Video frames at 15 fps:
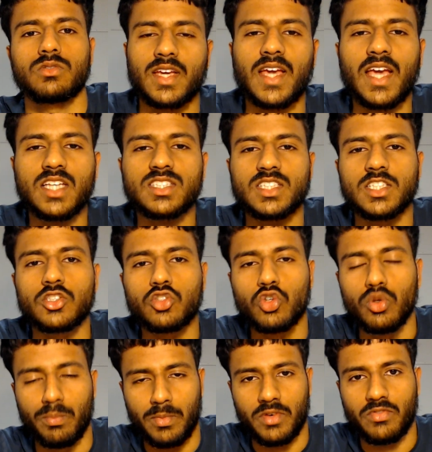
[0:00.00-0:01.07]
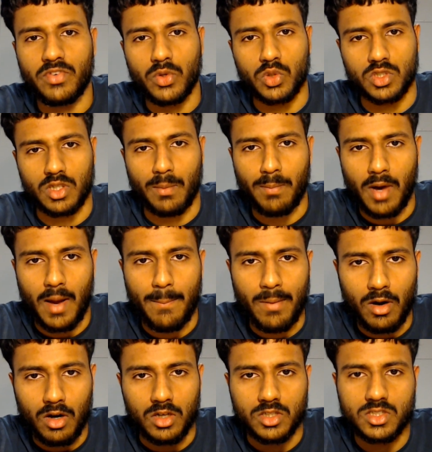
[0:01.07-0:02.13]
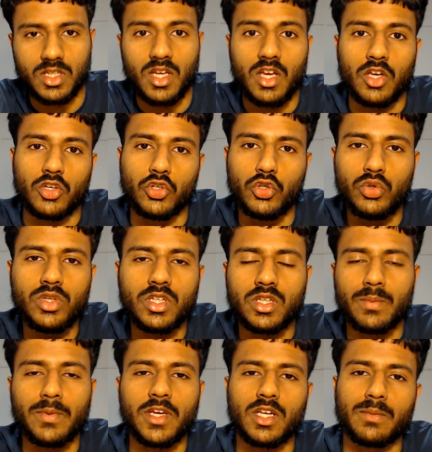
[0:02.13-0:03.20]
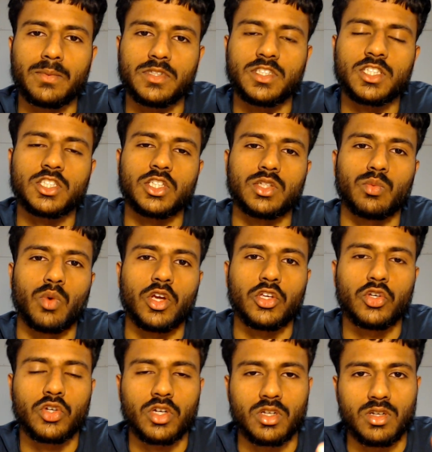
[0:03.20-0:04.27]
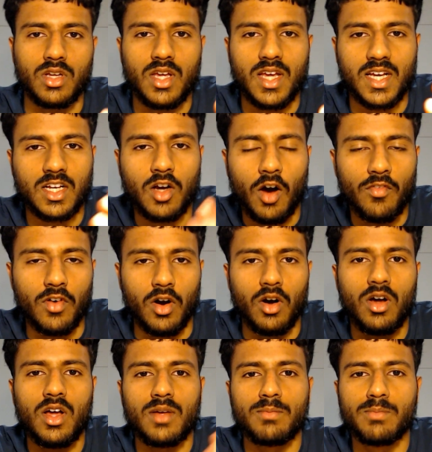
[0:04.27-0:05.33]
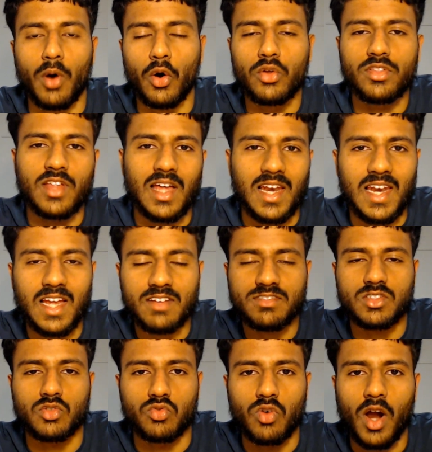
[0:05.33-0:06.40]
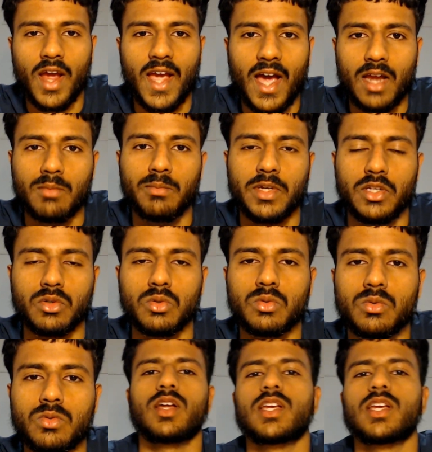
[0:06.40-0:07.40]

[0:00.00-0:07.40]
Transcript: In case these two midfielders are bypassed, you need to be in a position where you can cover both left, right and middle.